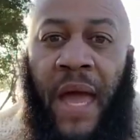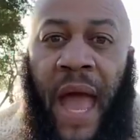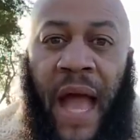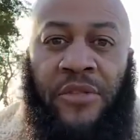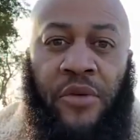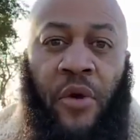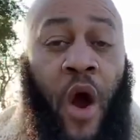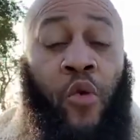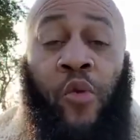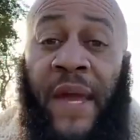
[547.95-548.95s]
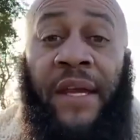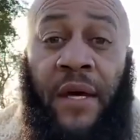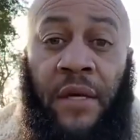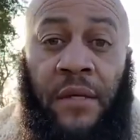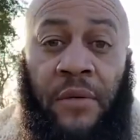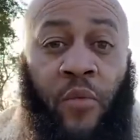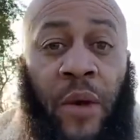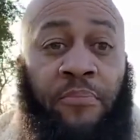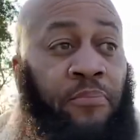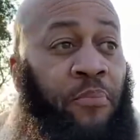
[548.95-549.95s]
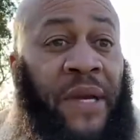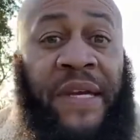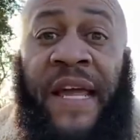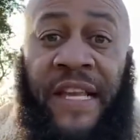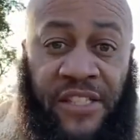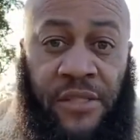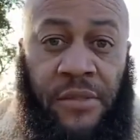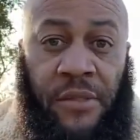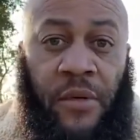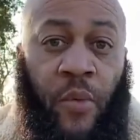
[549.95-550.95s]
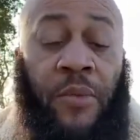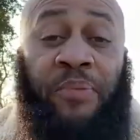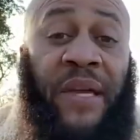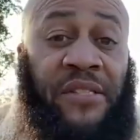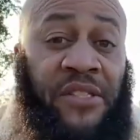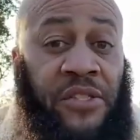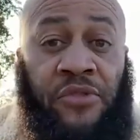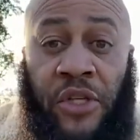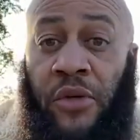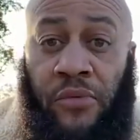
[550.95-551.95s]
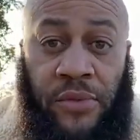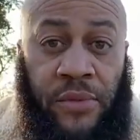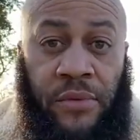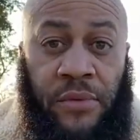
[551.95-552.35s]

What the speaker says: actual arena, what niche, what business you choose.